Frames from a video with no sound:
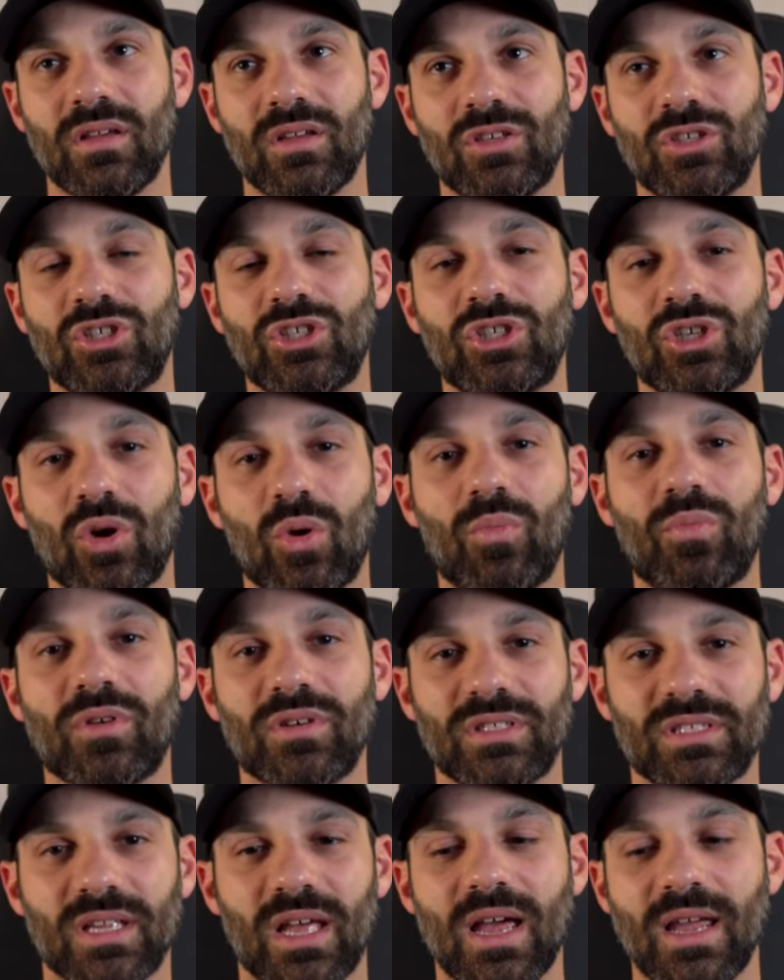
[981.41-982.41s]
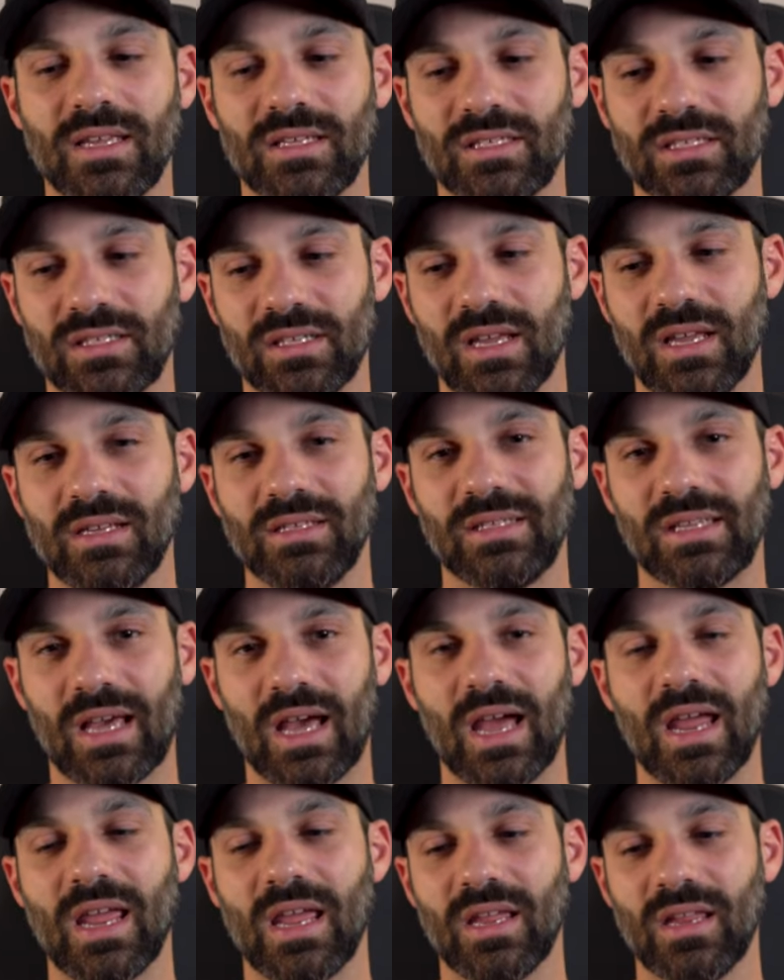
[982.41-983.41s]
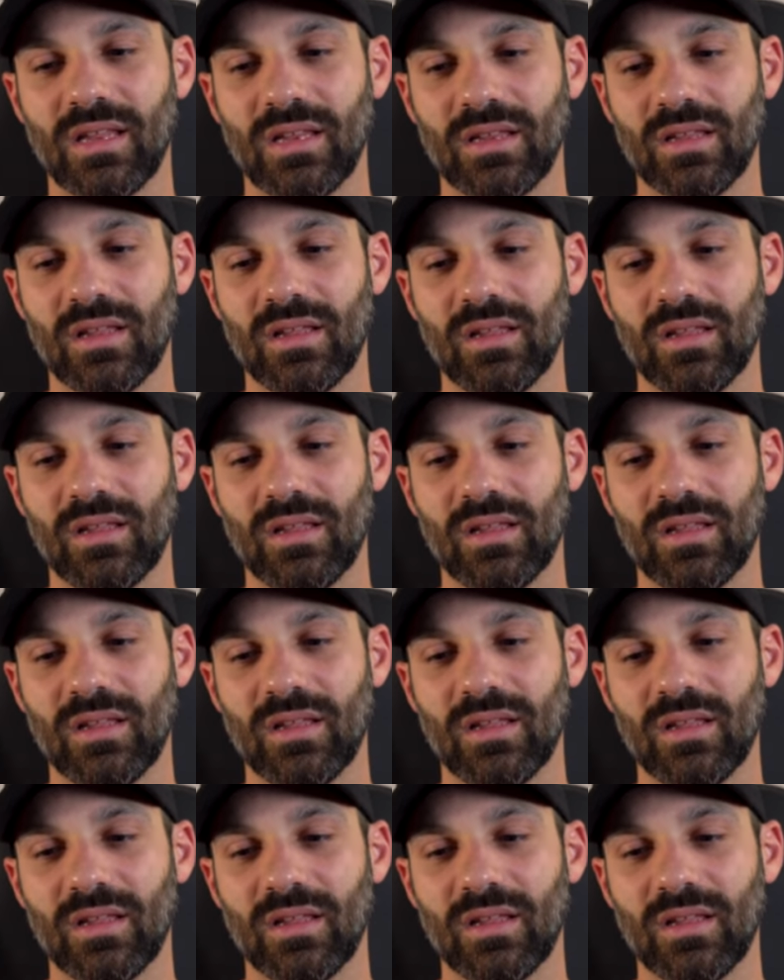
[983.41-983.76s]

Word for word: so precise and tight.